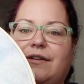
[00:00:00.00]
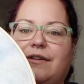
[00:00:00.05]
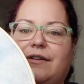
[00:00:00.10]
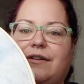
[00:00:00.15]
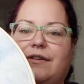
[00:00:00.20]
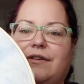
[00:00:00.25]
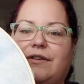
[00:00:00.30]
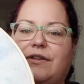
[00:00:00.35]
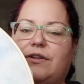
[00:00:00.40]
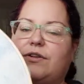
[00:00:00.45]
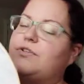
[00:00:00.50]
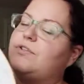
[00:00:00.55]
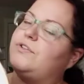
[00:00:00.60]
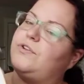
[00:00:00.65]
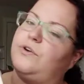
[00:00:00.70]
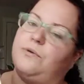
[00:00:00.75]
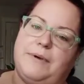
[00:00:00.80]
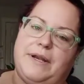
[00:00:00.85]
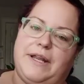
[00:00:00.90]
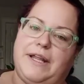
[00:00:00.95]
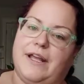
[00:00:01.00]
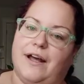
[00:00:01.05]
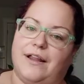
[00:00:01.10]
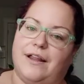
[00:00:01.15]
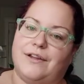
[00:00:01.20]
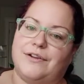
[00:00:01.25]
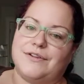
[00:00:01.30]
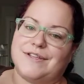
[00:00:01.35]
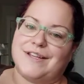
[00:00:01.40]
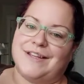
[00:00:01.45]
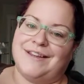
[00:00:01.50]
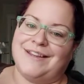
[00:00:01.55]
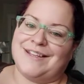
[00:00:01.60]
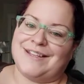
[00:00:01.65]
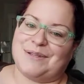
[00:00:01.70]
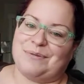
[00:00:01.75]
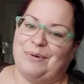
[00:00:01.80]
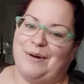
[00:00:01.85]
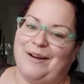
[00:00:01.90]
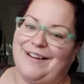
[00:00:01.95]
there's so many colors in
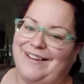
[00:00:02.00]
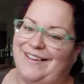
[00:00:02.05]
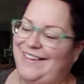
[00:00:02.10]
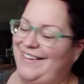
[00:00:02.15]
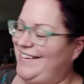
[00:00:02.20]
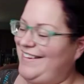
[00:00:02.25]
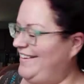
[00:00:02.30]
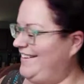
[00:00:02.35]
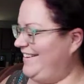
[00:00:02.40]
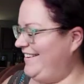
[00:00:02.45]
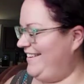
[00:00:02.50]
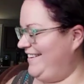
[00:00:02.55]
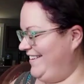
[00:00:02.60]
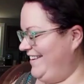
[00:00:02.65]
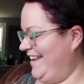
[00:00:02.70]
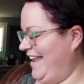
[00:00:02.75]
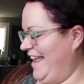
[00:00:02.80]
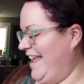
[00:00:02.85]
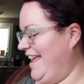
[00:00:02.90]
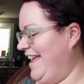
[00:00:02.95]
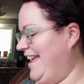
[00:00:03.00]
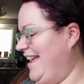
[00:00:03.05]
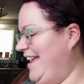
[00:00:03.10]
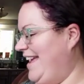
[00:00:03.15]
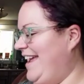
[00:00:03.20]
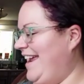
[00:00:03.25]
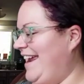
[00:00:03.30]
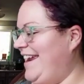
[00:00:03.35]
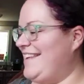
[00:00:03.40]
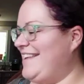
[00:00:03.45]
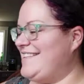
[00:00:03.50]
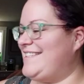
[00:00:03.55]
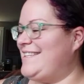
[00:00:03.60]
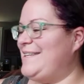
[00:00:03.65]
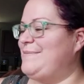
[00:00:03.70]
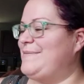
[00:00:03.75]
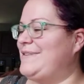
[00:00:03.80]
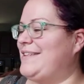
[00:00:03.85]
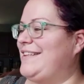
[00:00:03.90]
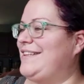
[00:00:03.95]
this one. And it
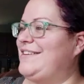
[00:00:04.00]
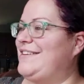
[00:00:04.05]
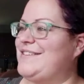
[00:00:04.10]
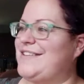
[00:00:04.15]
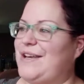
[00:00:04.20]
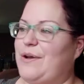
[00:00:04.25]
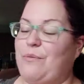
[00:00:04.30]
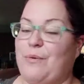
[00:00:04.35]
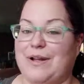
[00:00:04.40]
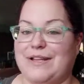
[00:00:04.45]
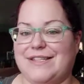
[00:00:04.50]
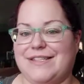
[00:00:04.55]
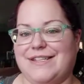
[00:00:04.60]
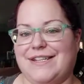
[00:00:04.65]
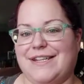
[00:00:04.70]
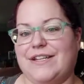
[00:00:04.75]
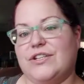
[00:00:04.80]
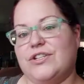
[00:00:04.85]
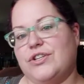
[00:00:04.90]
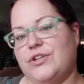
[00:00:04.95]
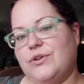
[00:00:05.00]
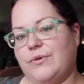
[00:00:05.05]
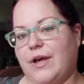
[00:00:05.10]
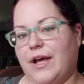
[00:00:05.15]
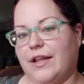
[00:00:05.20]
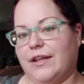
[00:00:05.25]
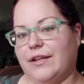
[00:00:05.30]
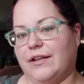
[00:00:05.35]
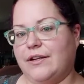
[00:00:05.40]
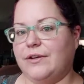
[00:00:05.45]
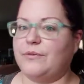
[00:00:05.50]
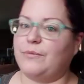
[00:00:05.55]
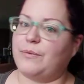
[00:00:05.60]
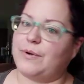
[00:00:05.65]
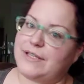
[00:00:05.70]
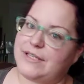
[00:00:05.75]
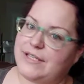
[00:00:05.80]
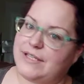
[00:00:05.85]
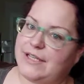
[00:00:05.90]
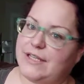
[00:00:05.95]
seems like there's like one stitch, new color, one
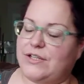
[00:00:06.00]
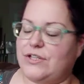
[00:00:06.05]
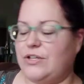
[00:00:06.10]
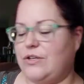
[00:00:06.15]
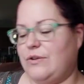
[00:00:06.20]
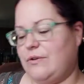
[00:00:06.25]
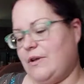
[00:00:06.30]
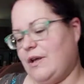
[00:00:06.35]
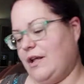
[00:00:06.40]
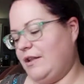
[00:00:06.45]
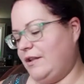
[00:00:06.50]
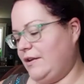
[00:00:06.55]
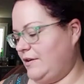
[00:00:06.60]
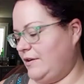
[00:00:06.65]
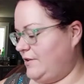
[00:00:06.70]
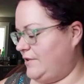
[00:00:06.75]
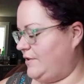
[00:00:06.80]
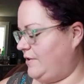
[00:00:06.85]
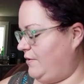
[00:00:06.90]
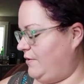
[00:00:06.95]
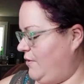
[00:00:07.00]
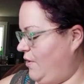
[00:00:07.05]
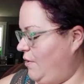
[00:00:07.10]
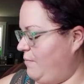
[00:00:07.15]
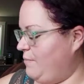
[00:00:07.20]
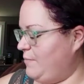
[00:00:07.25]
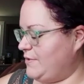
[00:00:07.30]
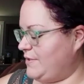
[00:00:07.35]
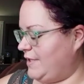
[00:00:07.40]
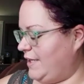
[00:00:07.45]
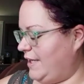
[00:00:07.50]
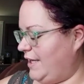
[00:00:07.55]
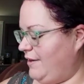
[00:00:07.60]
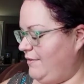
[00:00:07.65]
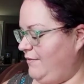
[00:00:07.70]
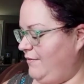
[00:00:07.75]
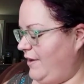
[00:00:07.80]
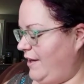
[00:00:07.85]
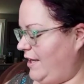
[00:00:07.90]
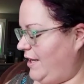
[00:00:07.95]
stitch, new color. So almost like
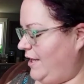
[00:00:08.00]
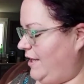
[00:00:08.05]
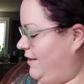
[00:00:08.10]
confetti.